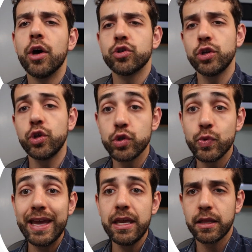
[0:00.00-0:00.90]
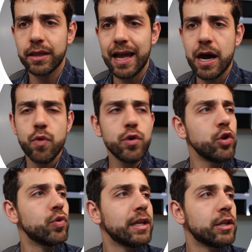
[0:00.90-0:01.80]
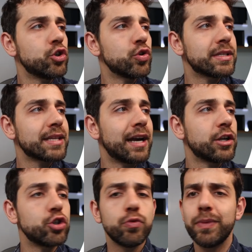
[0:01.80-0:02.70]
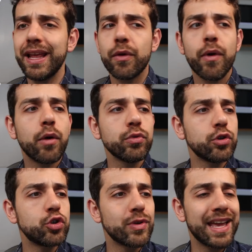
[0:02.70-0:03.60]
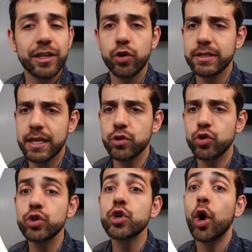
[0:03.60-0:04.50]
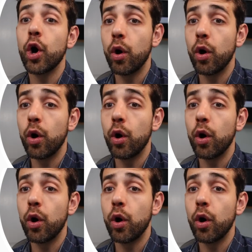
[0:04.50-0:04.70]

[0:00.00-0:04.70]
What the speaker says: So in this way, now you need to start to play around to get your sensors.